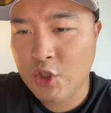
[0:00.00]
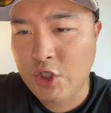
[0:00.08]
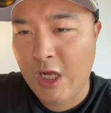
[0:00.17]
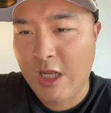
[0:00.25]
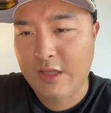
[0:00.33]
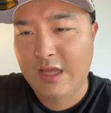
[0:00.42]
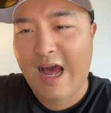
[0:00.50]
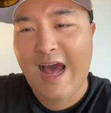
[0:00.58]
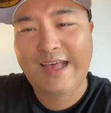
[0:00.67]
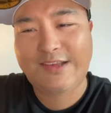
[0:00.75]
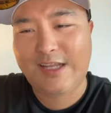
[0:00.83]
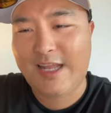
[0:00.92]
the
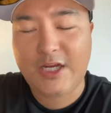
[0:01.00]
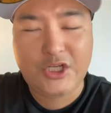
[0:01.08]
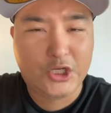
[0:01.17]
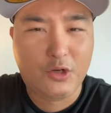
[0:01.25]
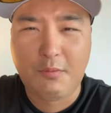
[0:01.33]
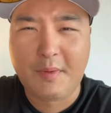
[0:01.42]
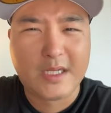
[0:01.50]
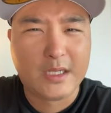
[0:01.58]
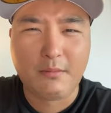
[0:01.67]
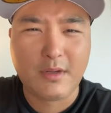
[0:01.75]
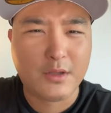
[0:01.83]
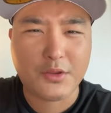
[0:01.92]
isolation will
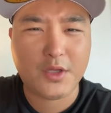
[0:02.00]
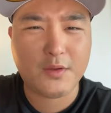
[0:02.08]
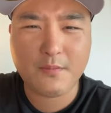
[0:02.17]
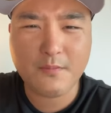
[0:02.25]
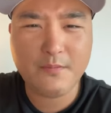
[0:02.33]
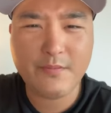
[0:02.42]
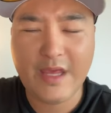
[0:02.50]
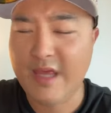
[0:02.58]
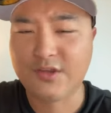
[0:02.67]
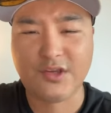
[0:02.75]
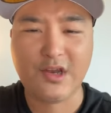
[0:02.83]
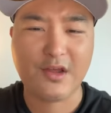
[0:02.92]
become nothing.
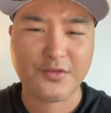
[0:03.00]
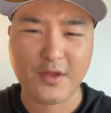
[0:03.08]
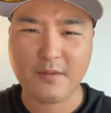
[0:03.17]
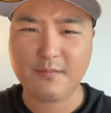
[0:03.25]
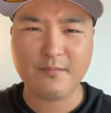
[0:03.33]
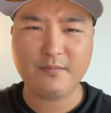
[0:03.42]
It's a nothing.